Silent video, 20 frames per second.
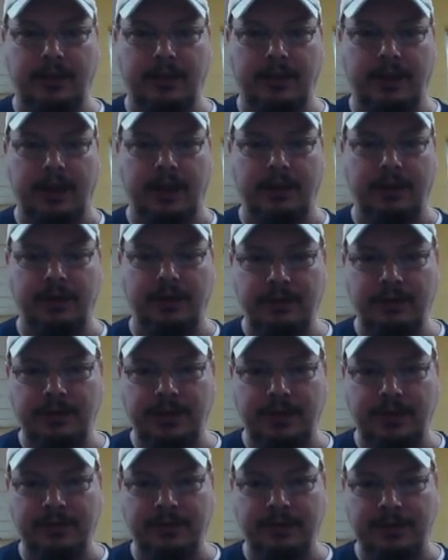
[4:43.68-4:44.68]
a new
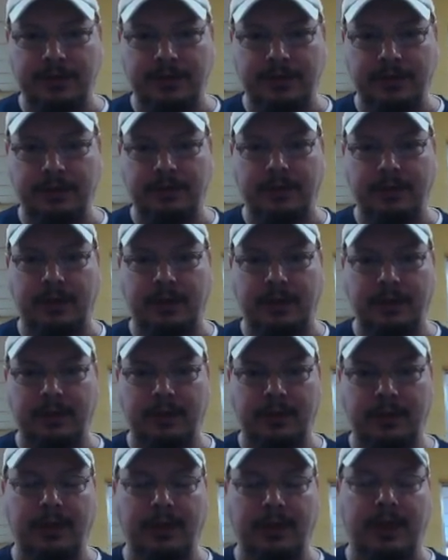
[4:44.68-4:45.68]
user
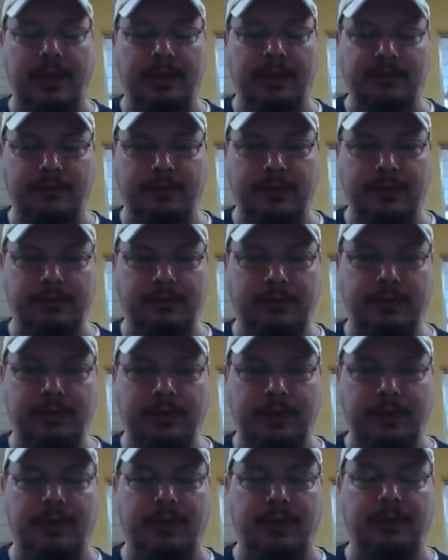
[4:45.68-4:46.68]
as root,
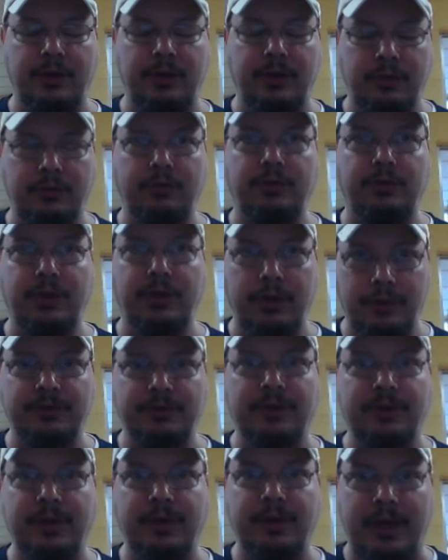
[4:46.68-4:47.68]
a new
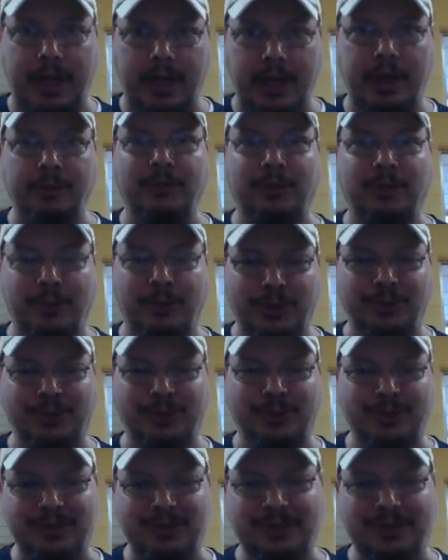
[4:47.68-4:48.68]
user named
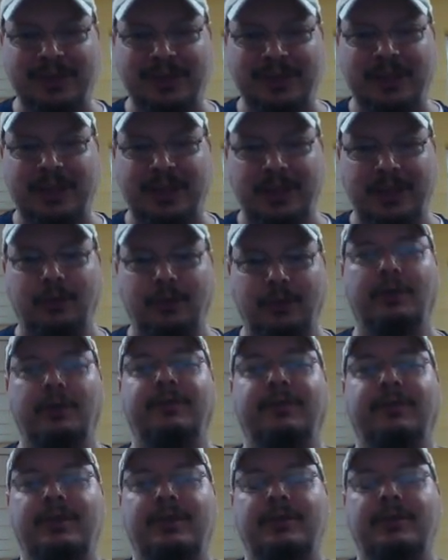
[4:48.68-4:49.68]
root, in order
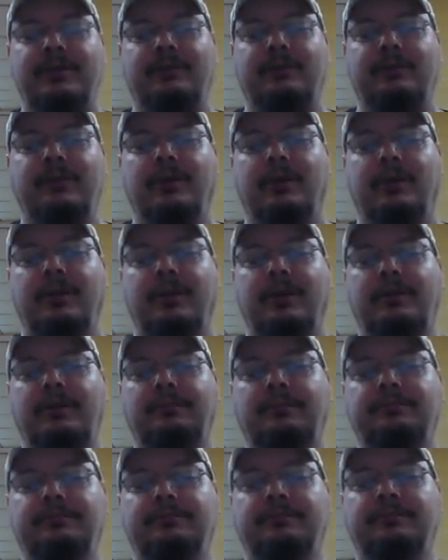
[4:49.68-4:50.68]
for this to work.
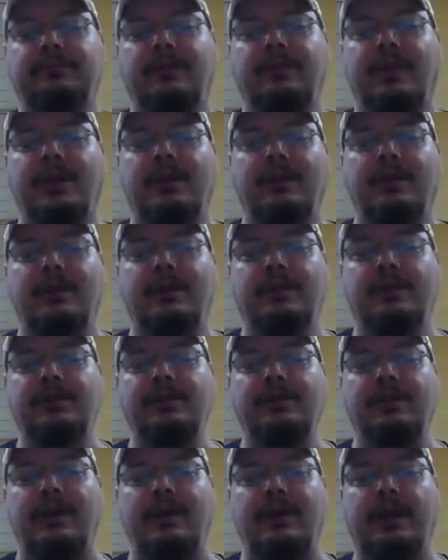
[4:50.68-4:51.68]

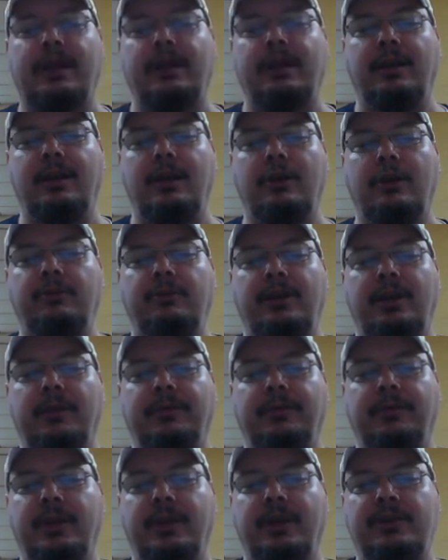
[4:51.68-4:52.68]
So I can open
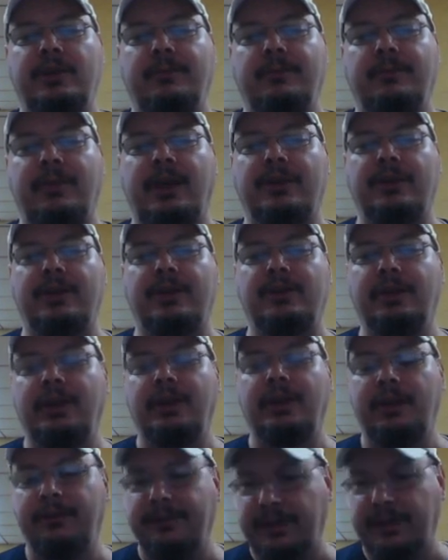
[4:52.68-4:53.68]
up customize look
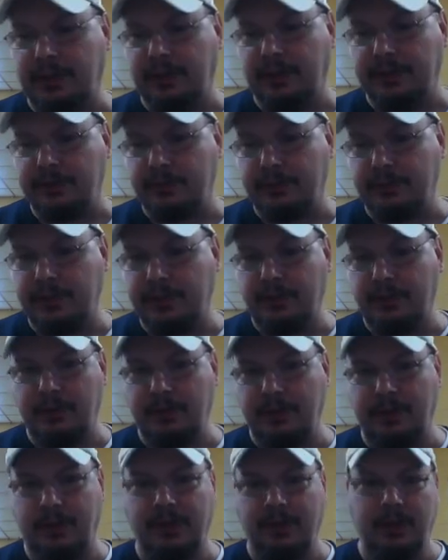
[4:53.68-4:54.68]
and feel as root,
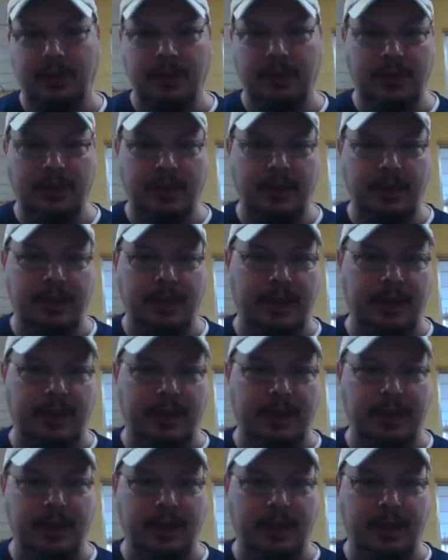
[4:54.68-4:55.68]
and I haven't